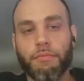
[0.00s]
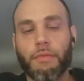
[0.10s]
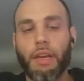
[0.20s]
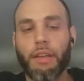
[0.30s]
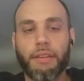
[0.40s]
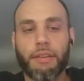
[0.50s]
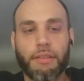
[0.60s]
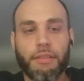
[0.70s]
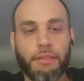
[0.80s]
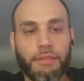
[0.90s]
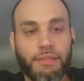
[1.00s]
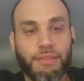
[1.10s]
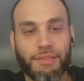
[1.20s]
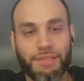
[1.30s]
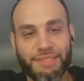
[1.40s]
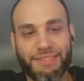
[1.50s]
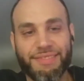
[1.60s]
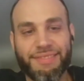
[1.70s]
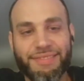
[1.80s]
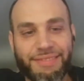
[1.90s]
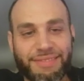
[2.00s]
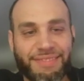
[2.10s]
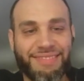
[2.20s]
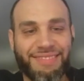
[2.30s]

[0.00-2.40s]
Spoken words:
And I know there's a